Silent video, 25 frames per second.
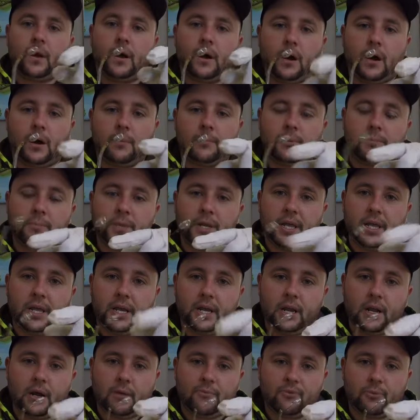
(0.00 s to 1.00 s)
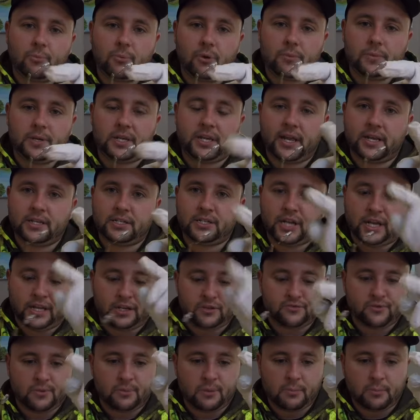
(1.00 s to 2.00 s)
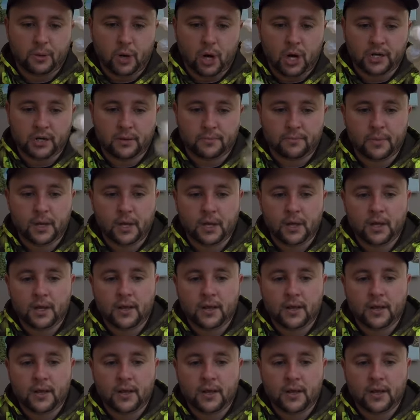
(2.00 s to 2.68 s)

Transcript: Um, I'm gonna heat it up for probably 10 seconds from the bottom.